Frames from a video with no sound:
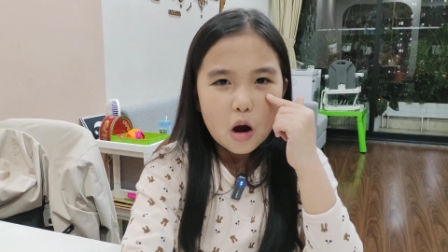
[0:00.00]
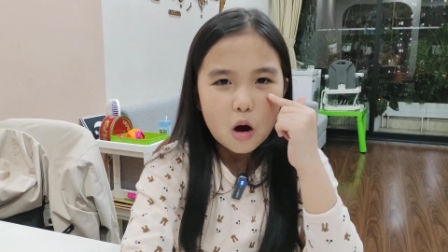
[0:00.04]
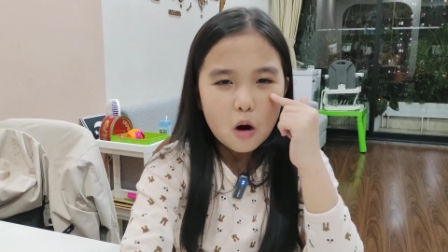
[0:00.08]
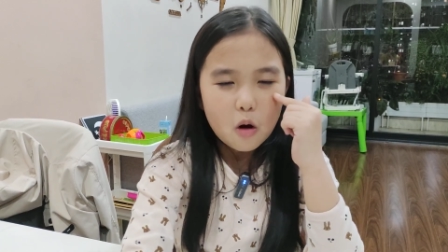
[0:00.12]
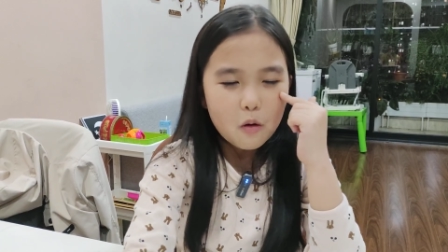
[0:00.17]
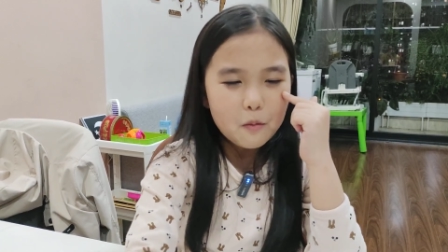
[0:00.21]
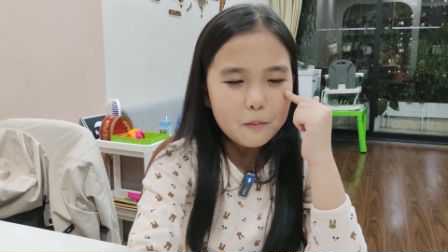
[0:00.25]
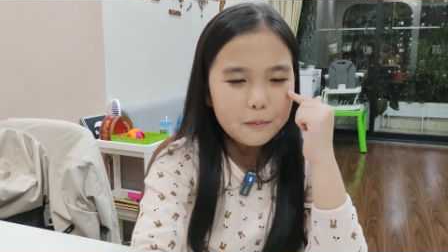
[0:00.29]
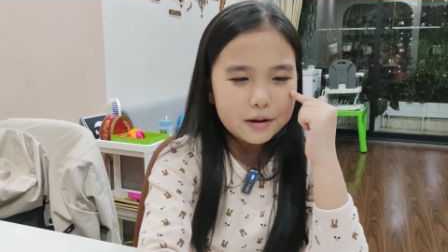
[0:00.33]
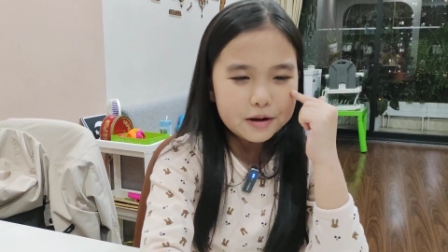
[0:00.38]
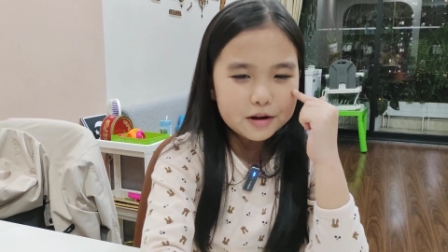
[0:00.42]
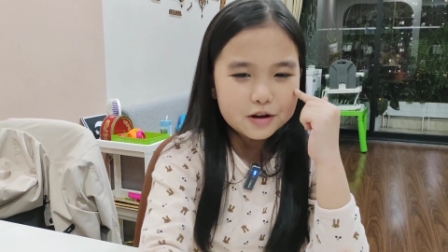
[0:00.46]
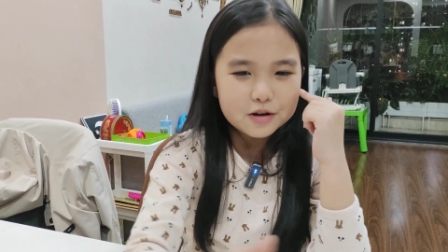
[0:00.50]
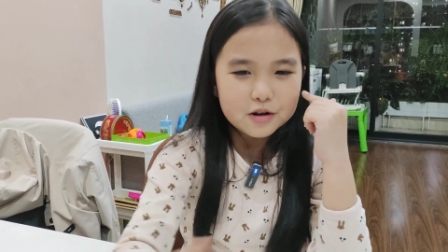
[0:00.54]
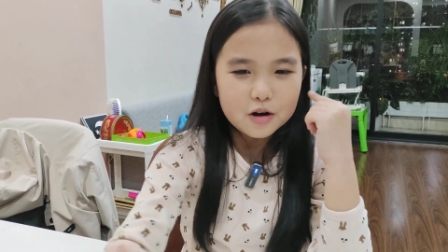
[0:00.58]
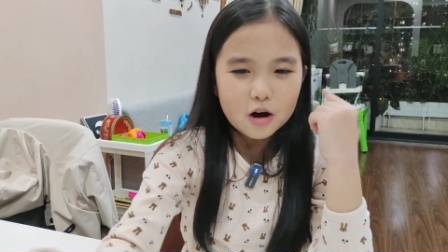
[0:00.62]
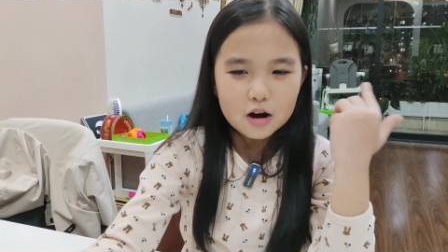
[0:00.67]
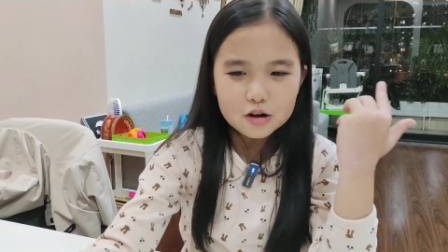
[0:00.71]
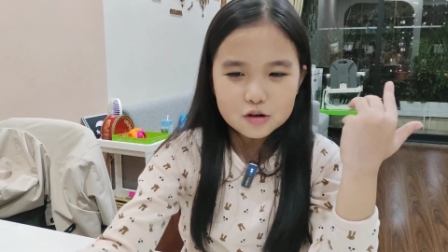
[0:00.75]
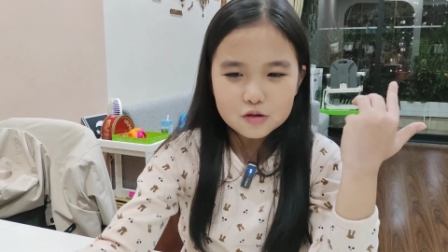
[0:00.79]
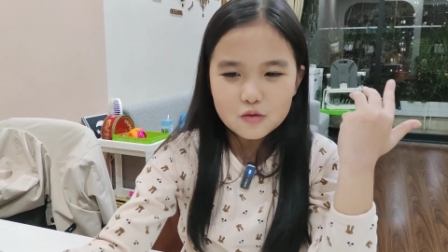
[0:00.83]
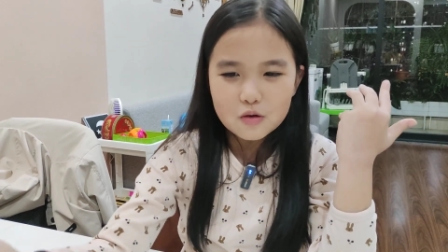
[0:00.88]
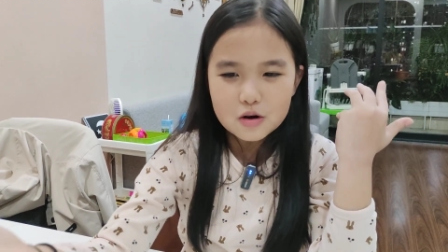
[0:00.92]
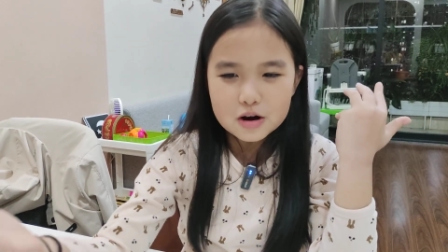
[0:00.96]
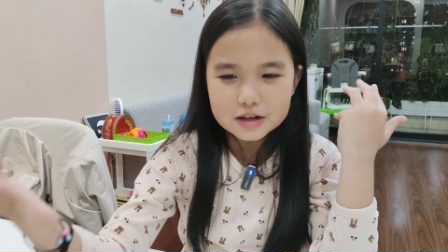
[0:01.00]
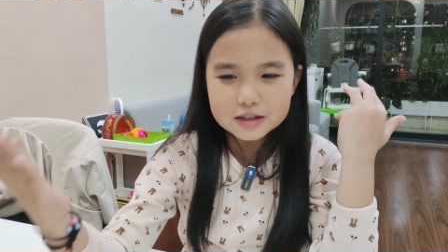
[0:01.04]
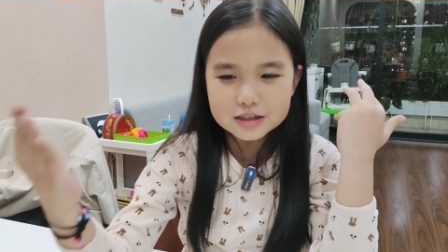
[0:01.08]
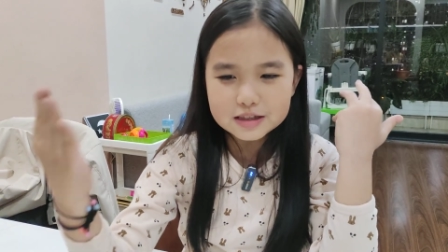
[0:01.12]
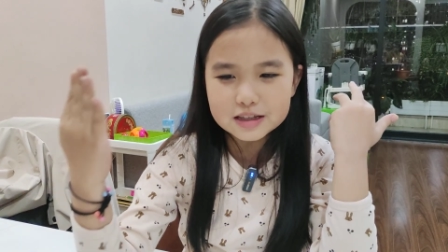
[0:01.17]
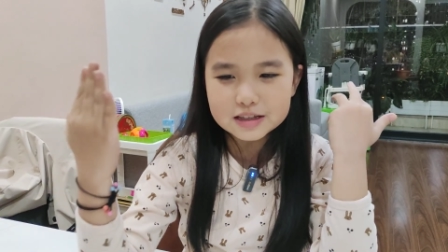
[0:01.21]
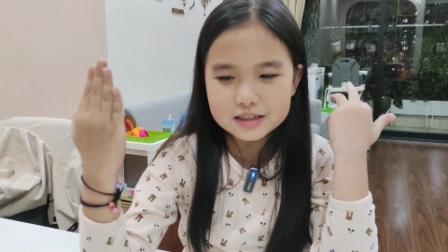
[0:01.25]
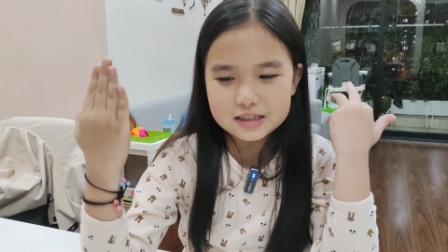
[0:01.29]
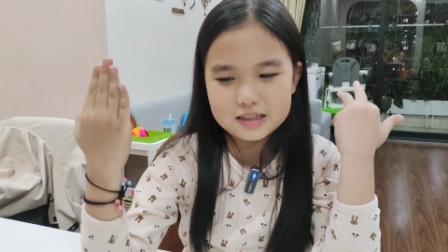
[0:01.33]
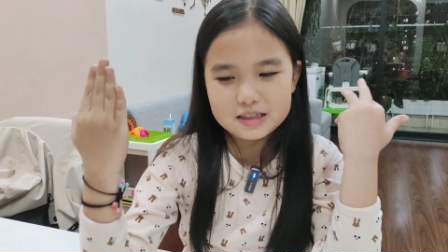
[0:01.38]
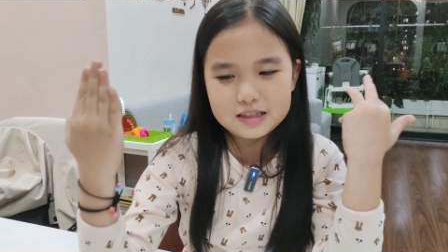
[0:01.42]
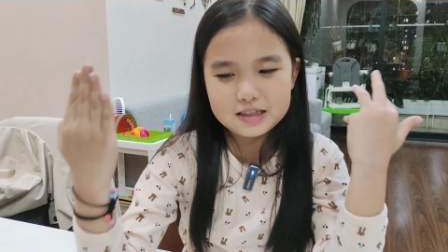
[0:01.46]
oh my god, where's
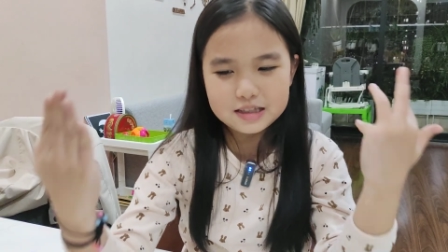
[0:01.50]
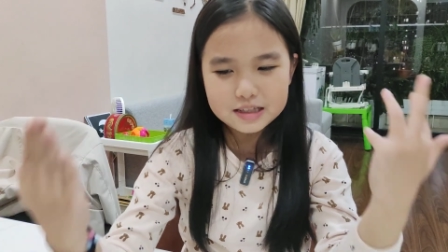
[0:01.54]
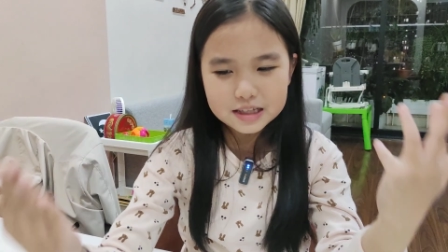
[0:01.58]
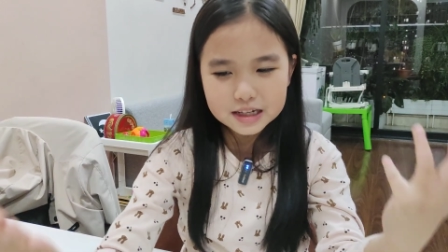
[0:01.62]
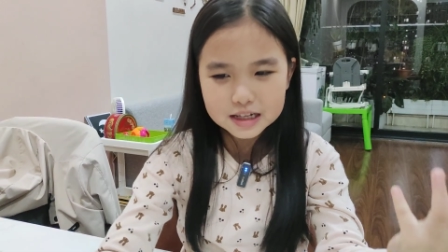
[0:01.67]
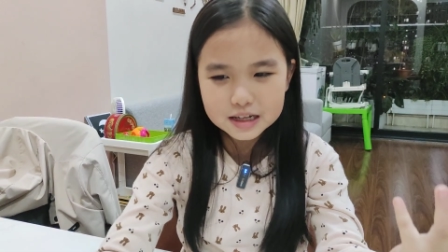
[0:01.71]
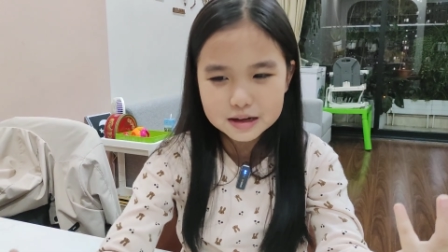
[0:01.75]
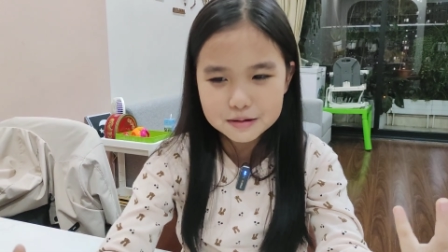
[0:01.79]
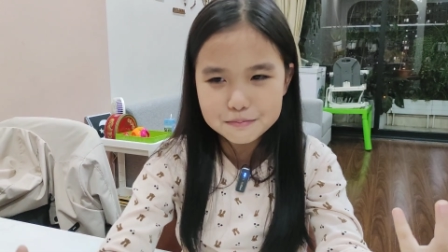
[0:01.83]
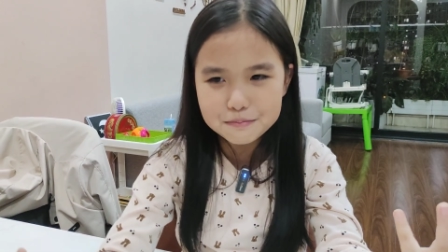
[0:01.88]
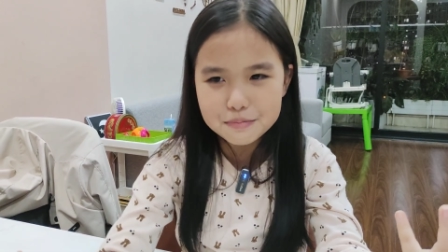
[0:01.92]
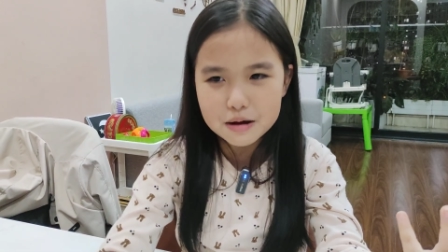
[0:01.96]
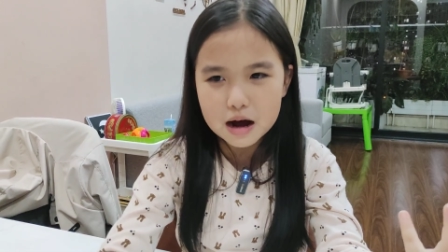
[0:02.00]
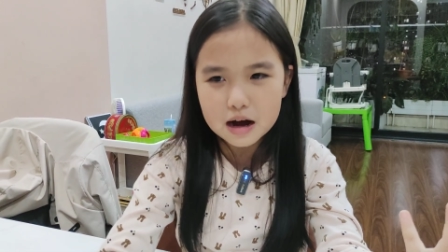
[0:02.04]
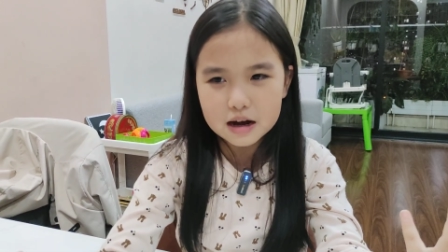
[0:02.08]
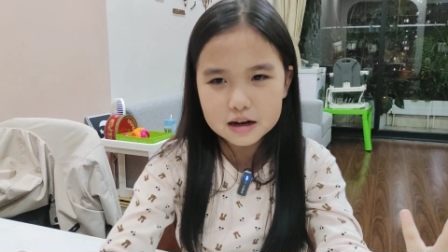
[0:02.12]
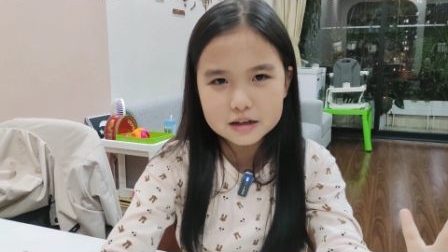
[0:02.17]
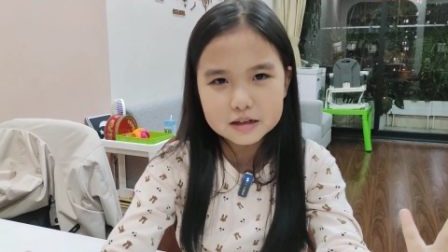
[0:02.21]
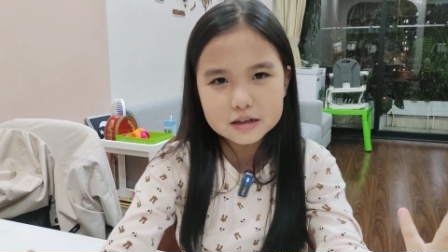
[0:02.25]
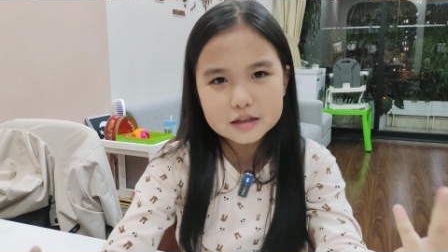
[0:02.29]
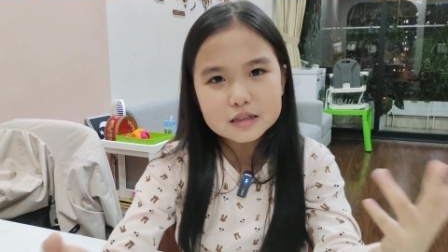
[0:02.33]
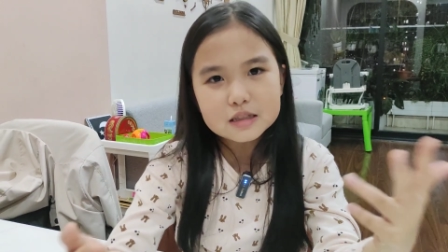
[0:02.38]
the stick bug?